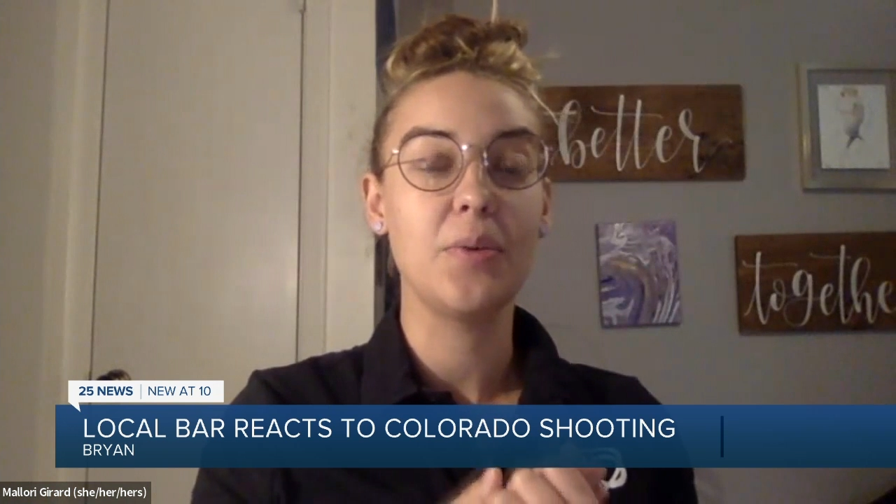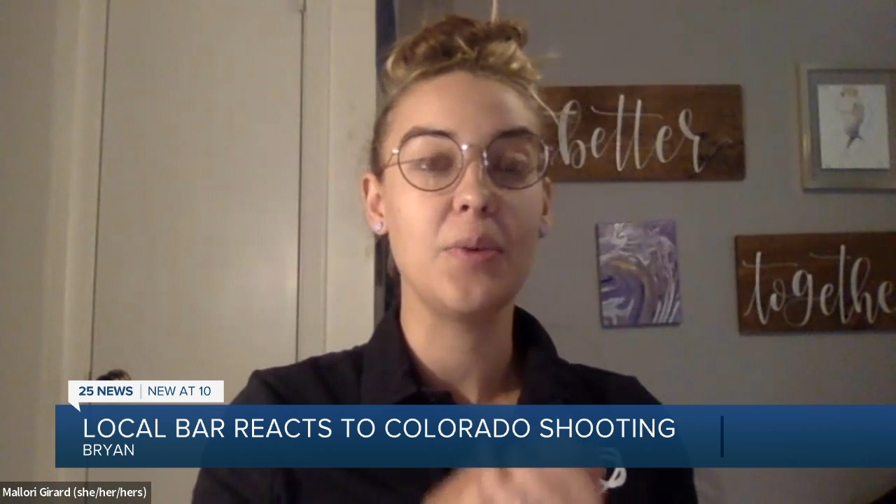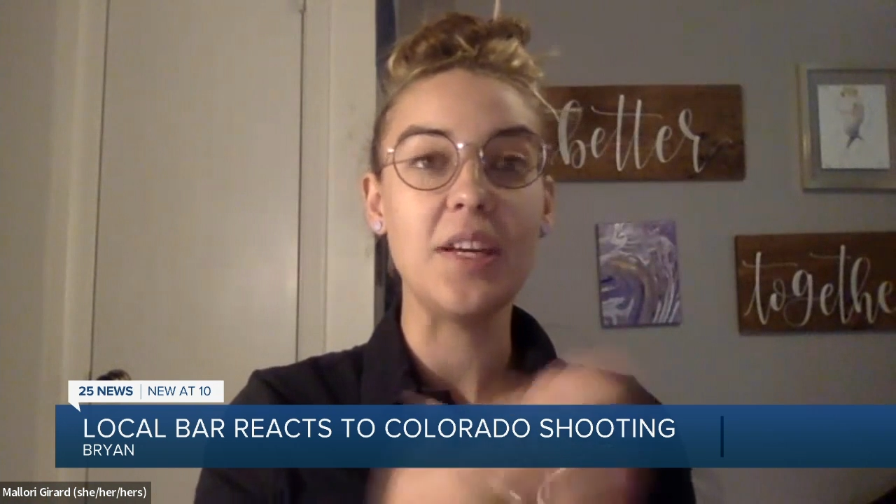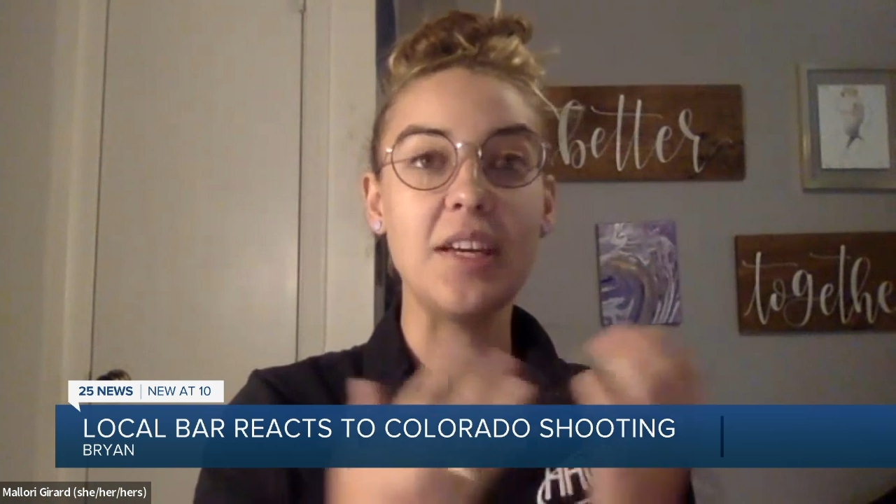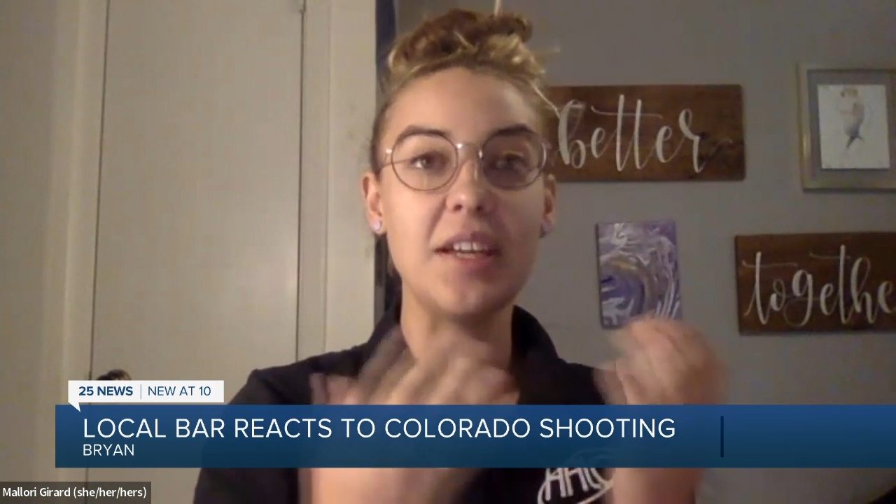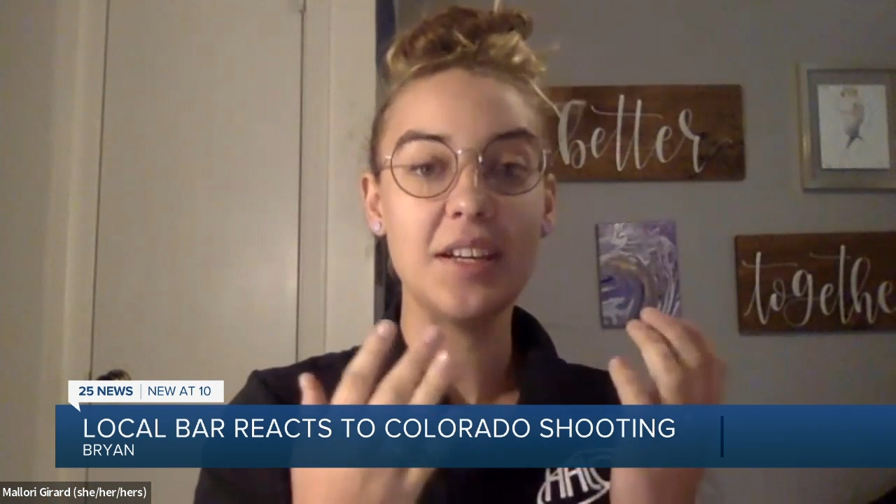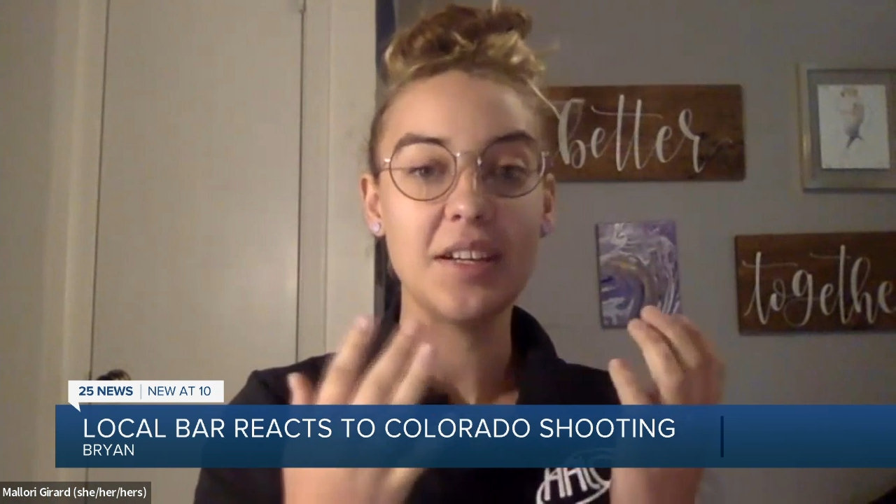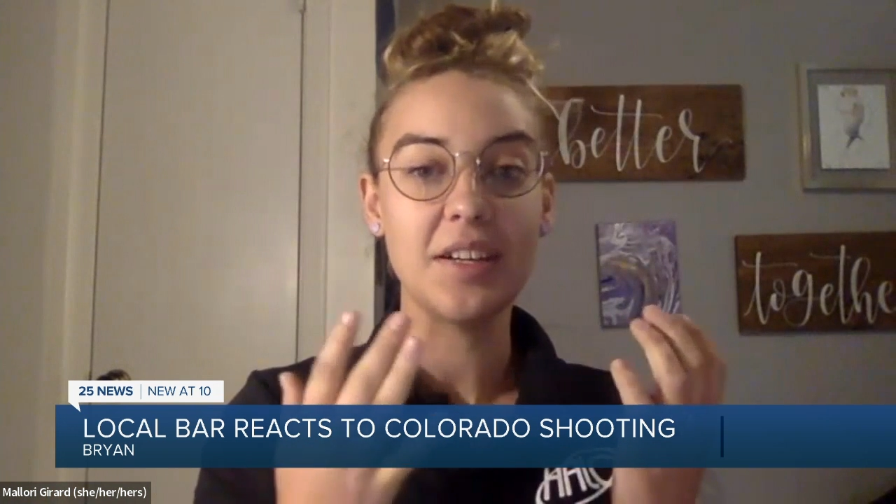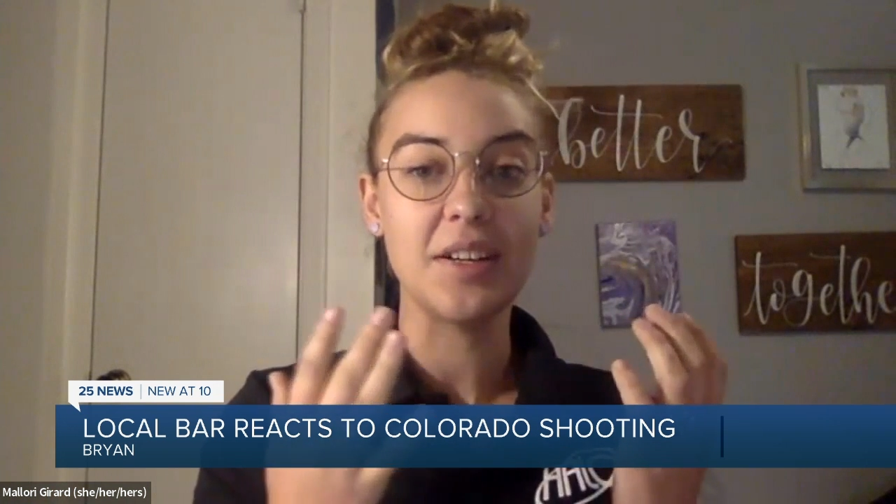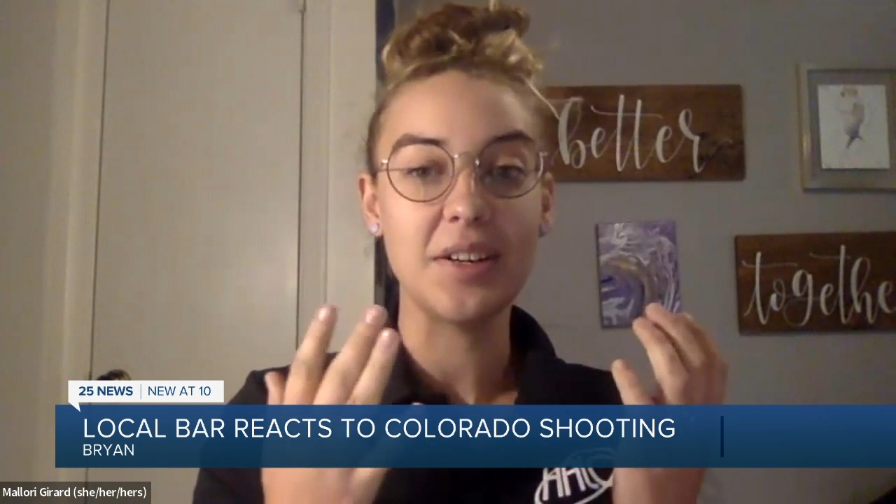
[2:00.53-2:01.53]

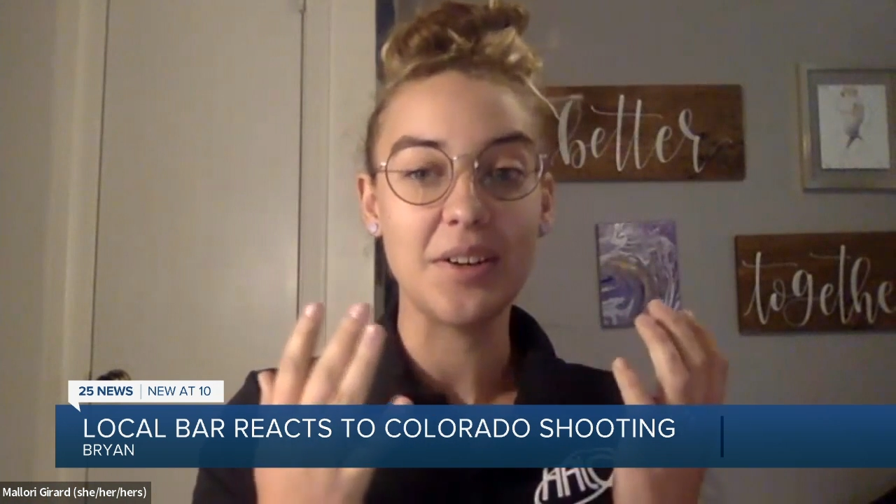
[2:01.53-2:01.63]
we